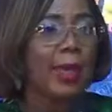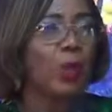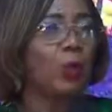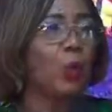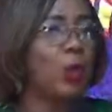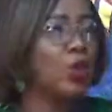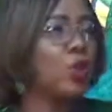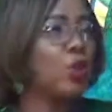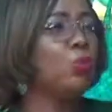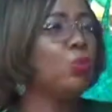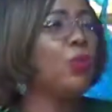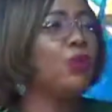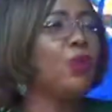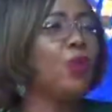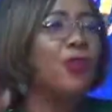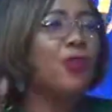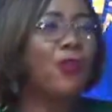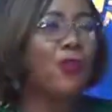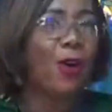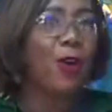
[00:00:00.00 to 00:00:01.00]
wants to move you
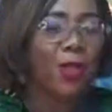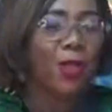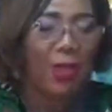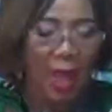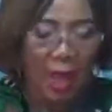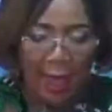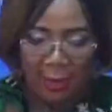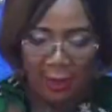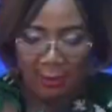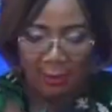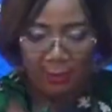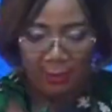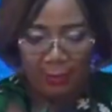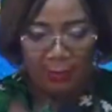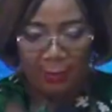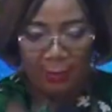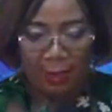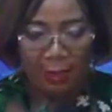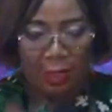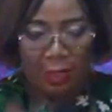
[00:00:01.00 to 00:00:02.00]
further
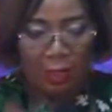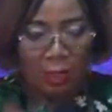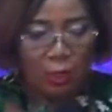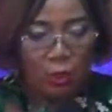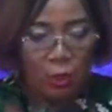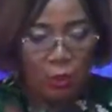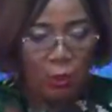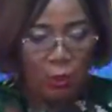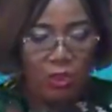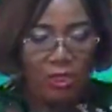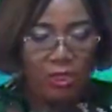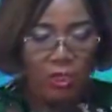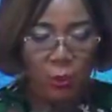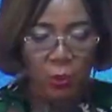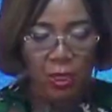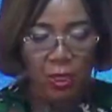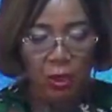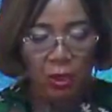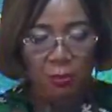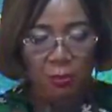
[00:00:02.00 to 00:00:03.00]
into his
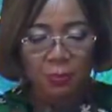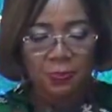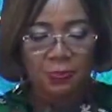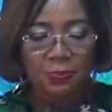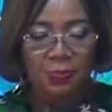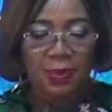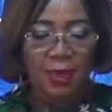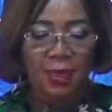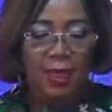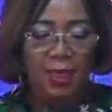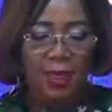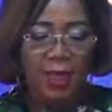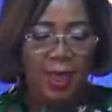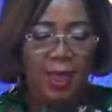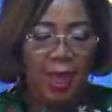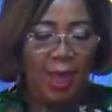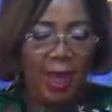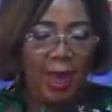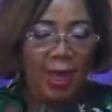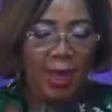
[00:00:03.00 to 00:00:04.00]
will.
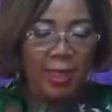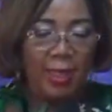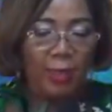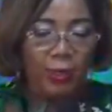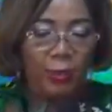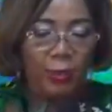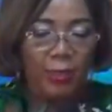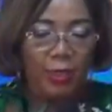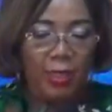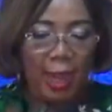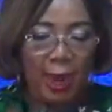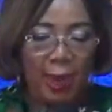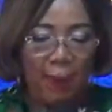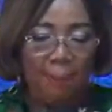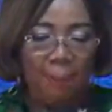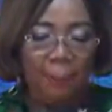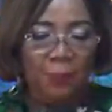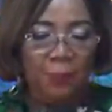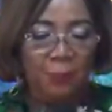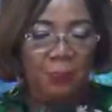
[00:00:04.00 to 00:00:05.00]
Hallelujah.
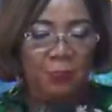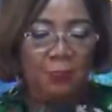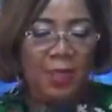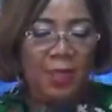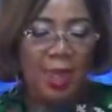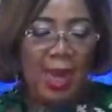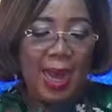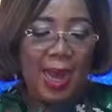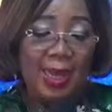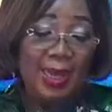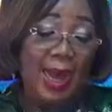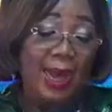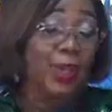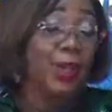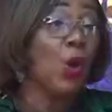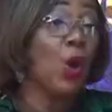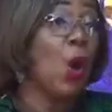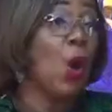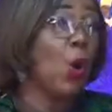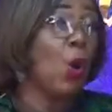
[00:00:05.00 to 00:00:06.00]
And I
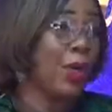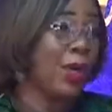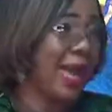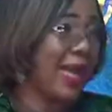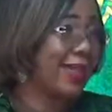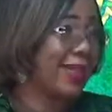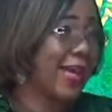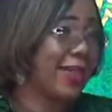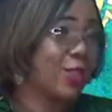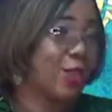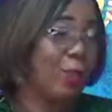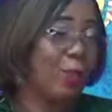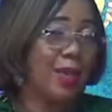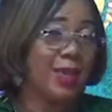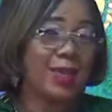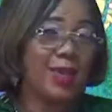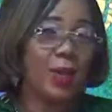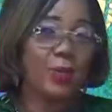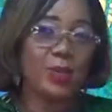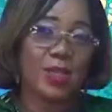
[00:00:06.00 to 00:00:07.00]
know, like that
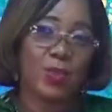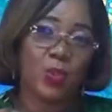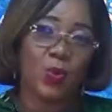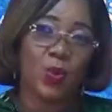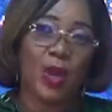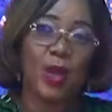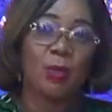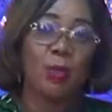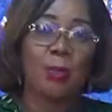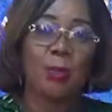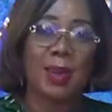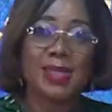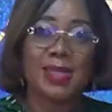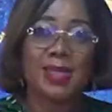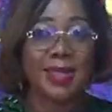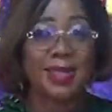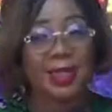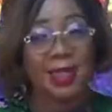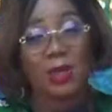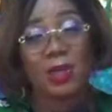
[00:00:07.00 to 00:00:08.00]
comedian would say, so when your mama
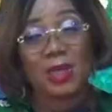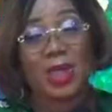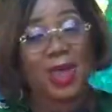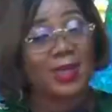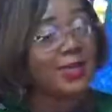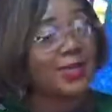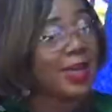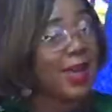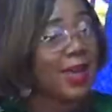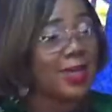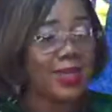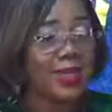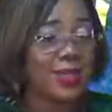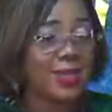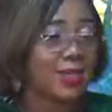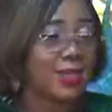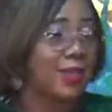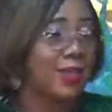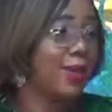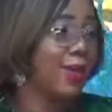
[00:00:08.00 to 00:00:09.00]
said this, I was like, yes,